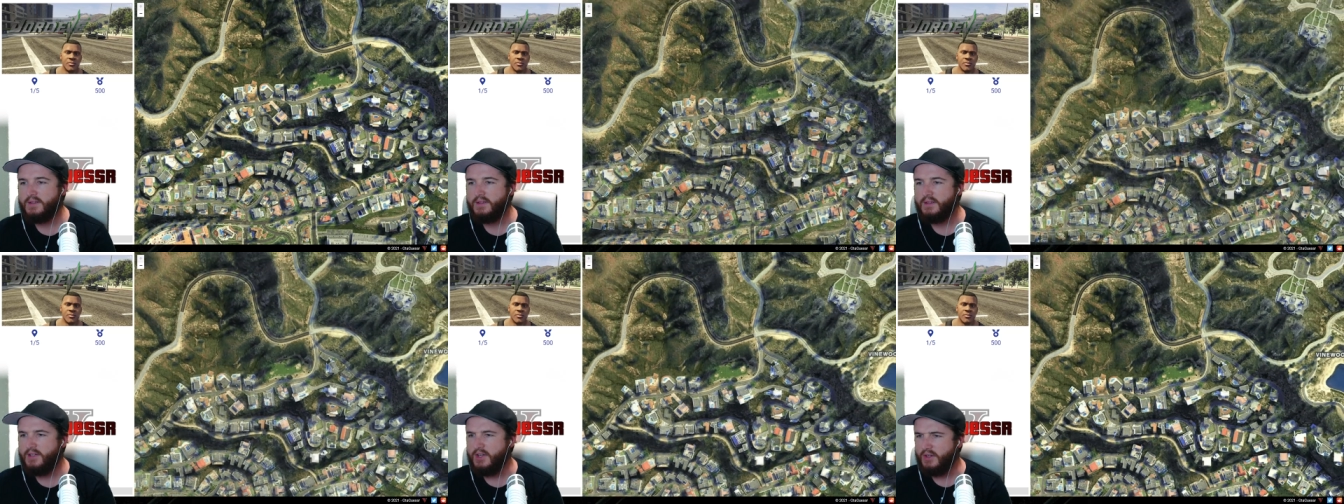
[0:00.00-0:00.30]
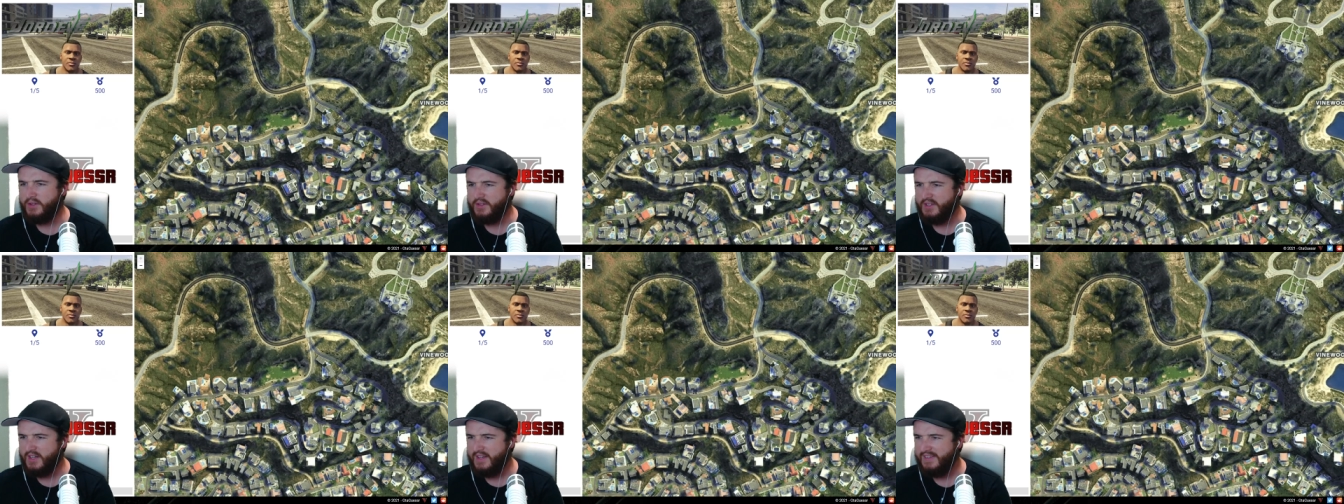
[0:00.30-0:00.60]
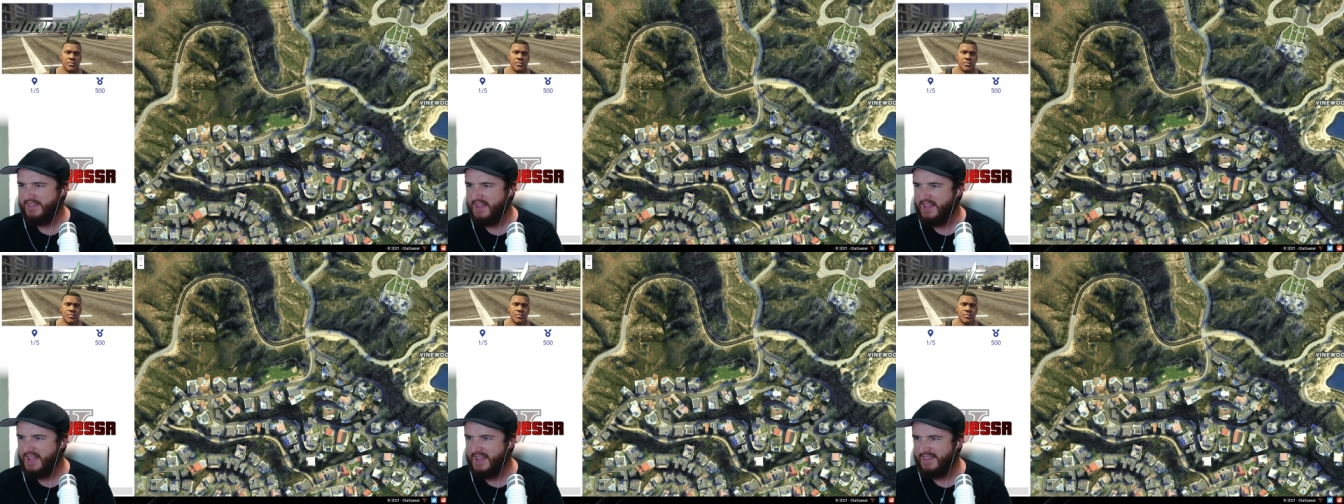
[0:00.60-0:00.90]
No, did I
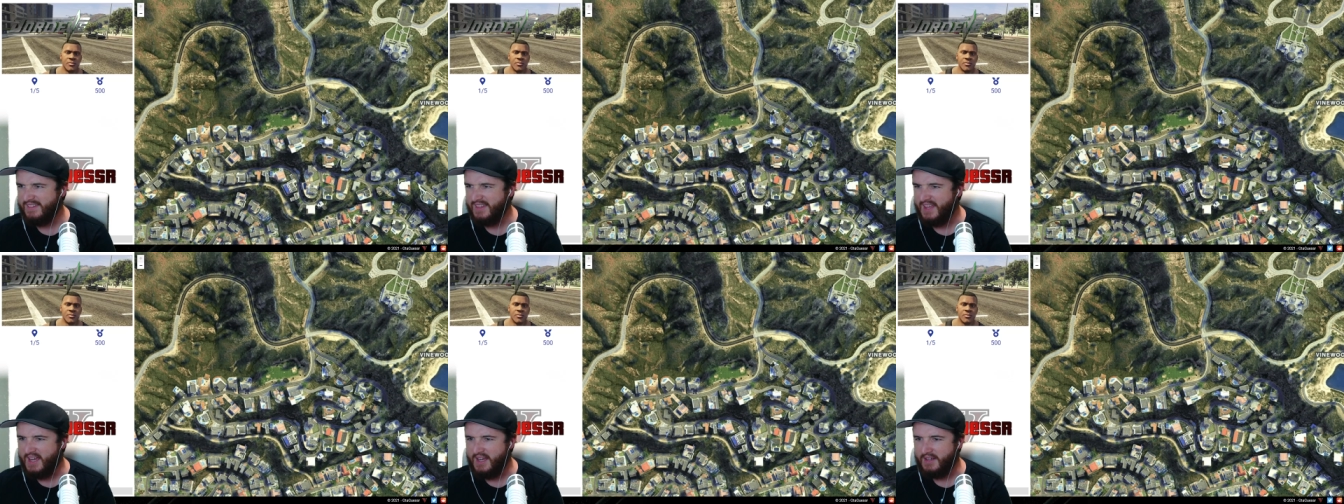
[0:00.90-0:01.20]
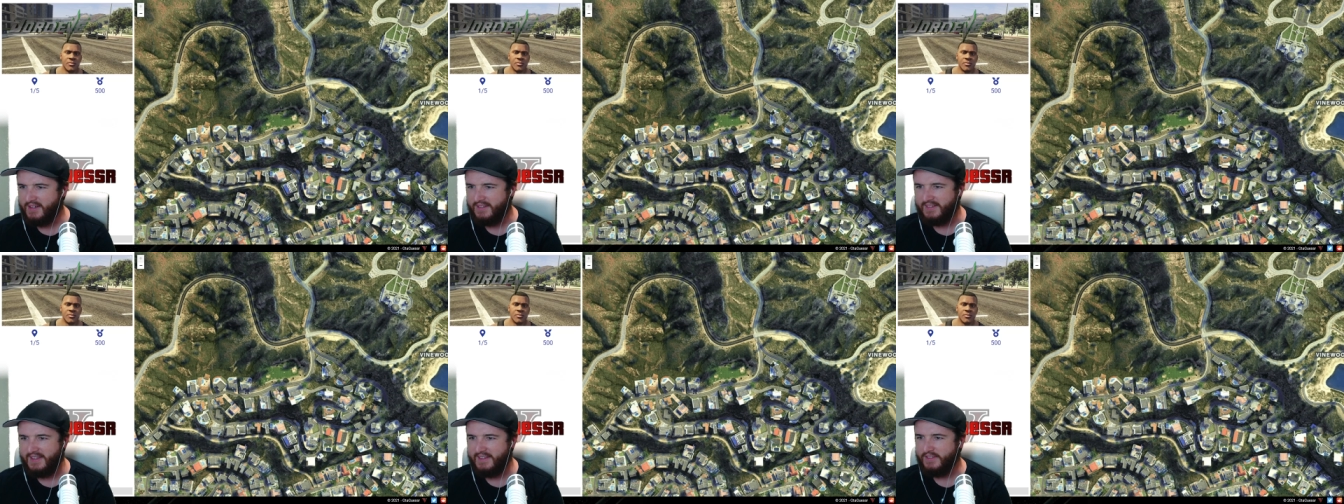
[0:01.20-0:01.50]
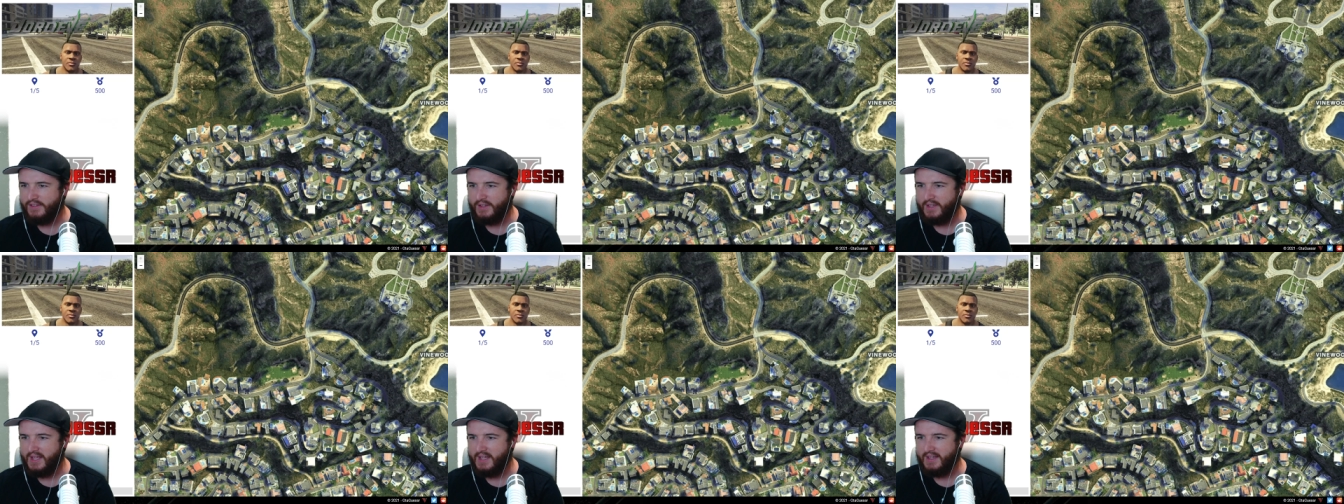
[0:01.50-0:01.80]
say that's that? Because that's
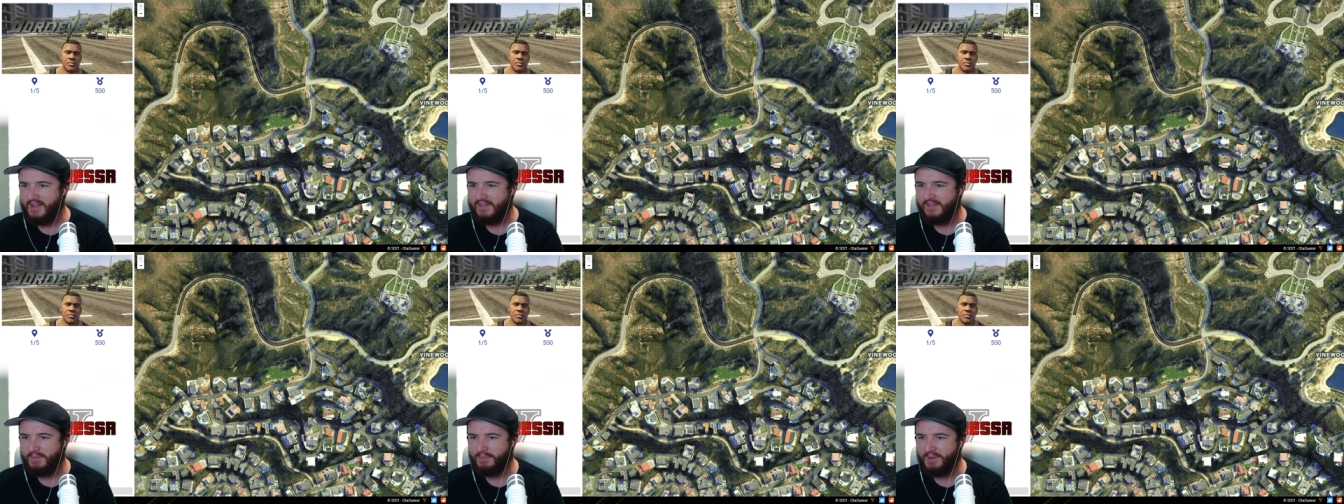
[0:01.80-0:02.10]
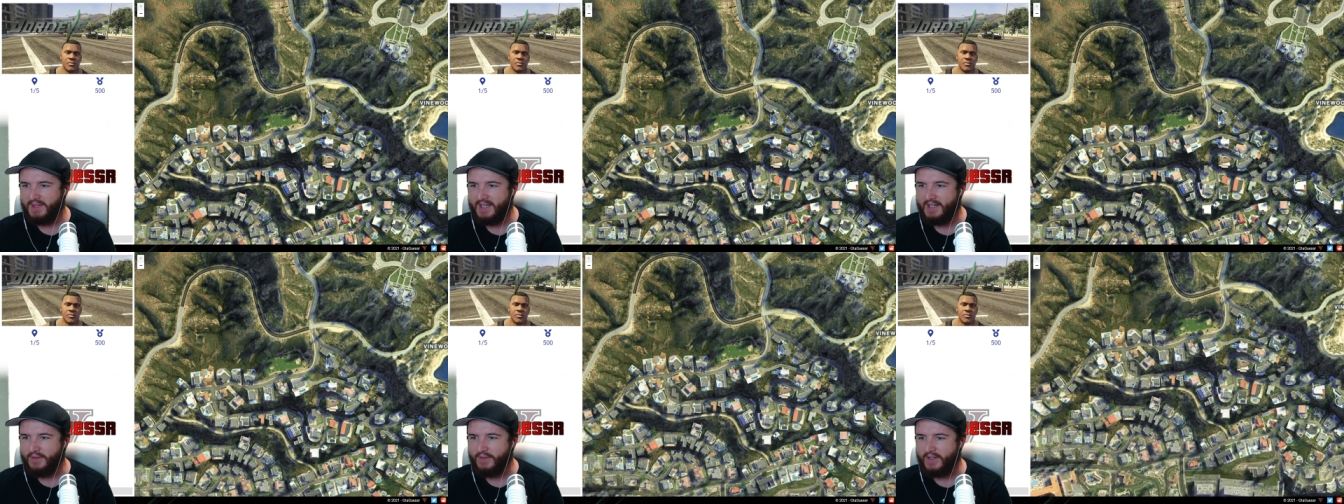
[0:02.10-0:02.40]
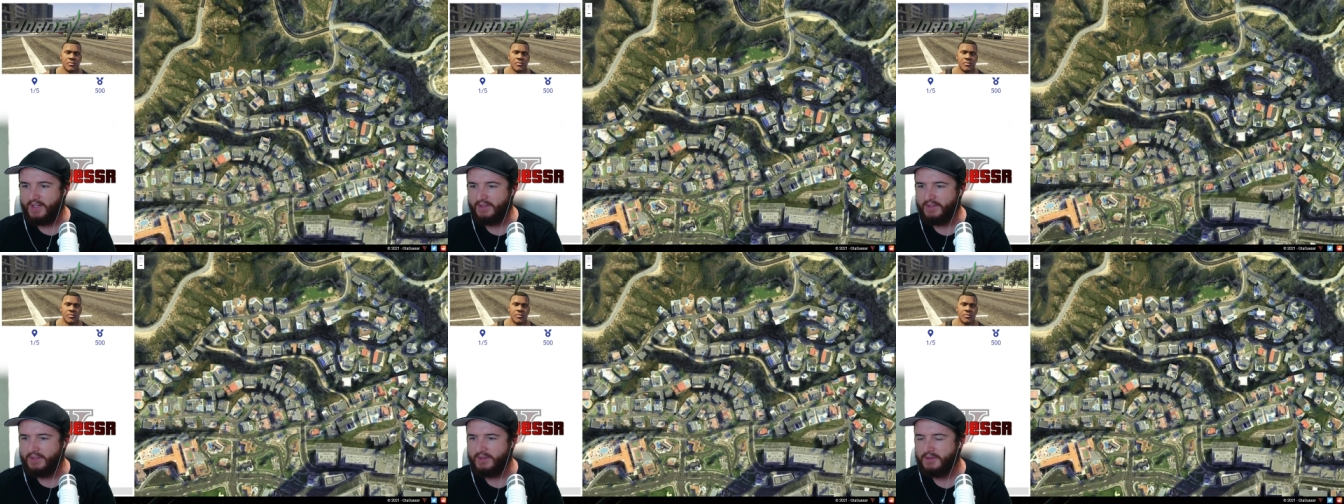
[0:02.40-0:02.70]
not that. That's the
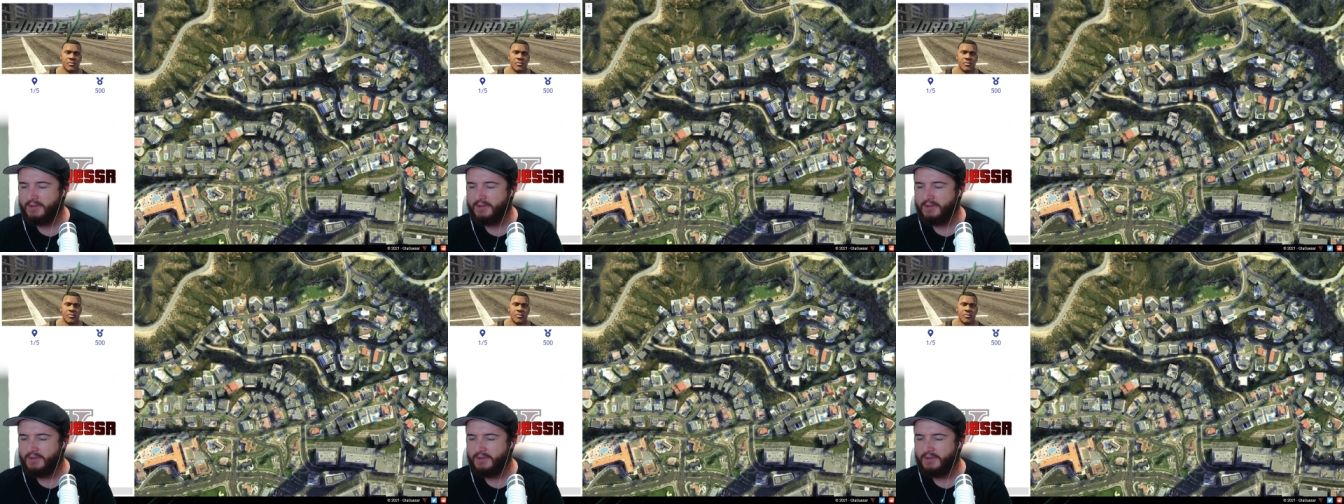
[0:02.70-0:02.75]
playground.